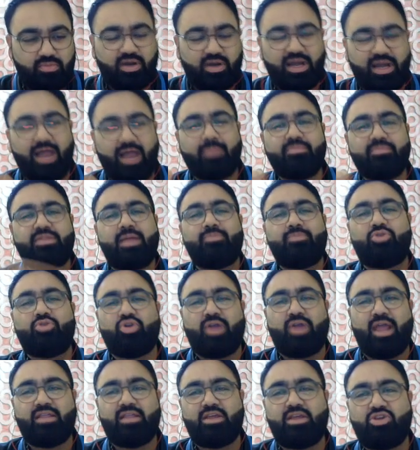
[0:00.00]
club them
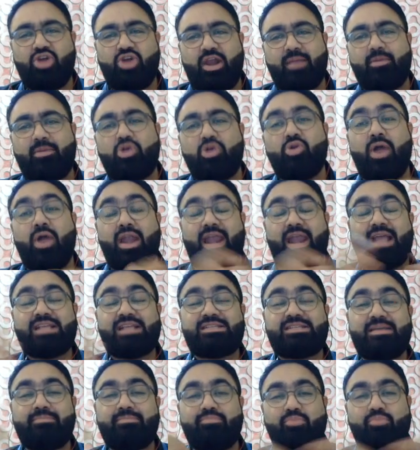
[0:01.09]
together, you are able to
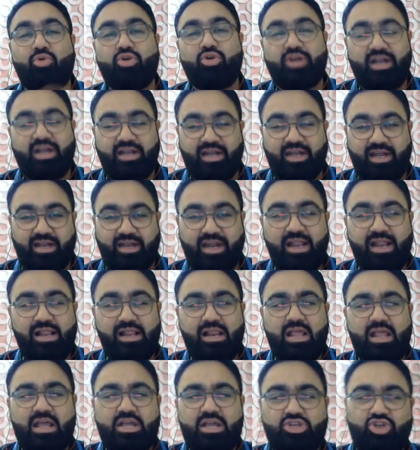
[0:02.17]
analyze them more in detail.
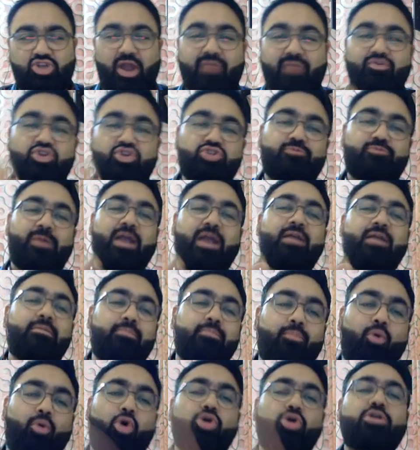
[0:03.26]
So you have to spend
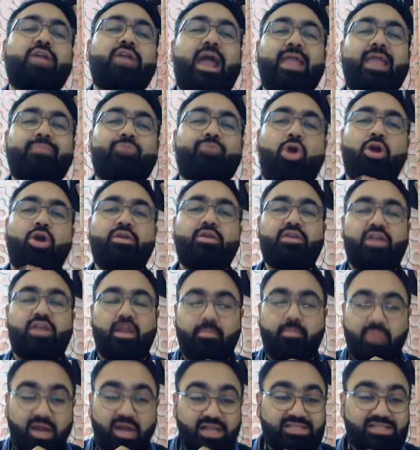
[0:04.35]
more time on
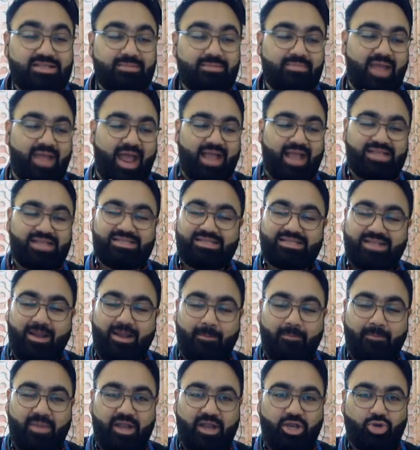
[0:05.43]
liberalism as
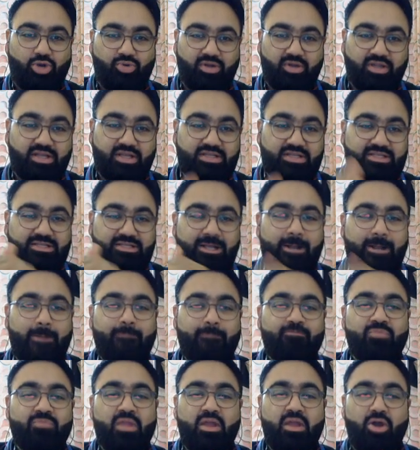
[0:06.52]
compared to others.
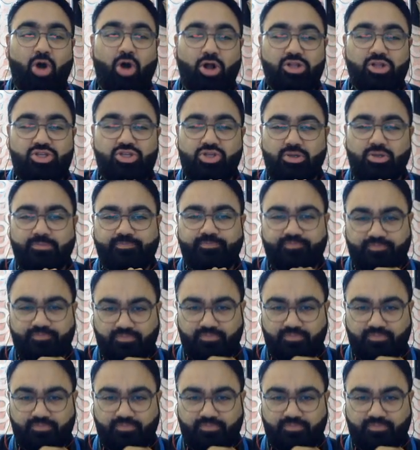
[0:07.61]
Also,